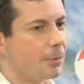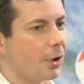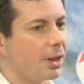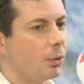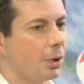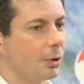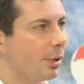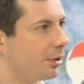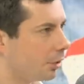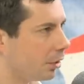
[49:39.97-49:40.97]
So I think with a
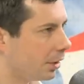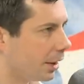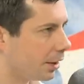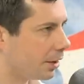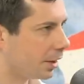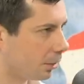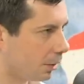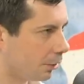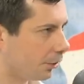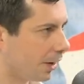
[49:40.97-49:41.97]
richer and thicker
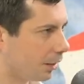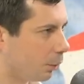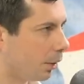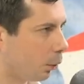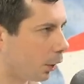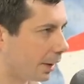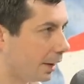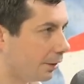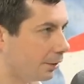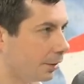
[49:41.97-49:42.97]
understanding of what work
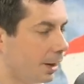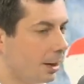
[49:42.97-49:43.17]
is,